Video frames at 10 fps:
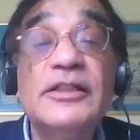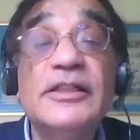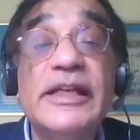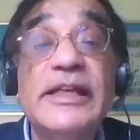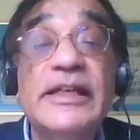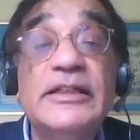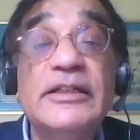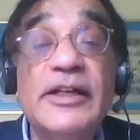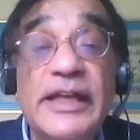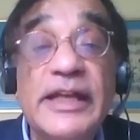the
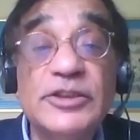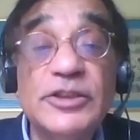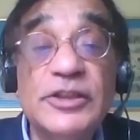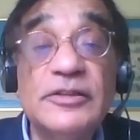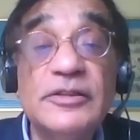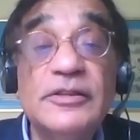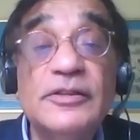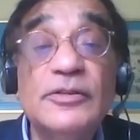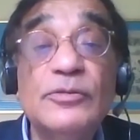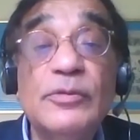connection
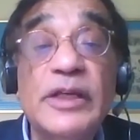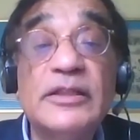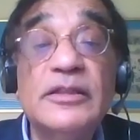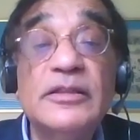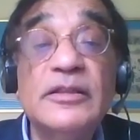with